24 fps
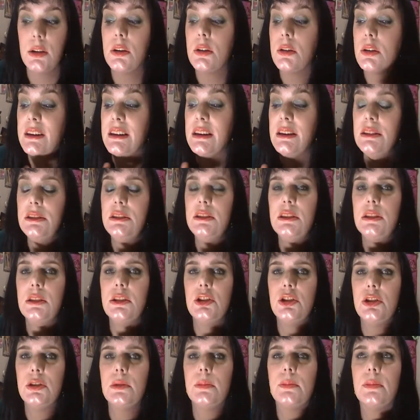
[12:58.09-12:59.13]
There are hidden
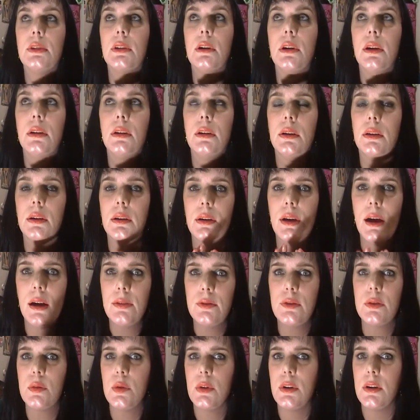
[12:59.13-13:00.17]
gems
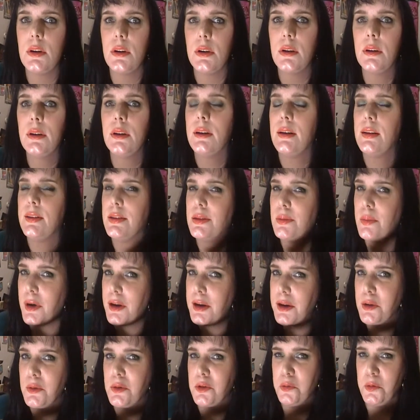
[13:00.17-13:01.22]
everywhere in the
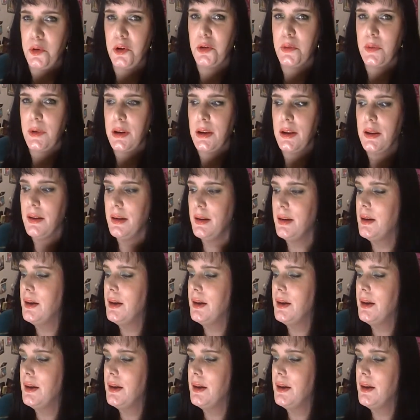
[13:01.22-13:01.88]
makeup department.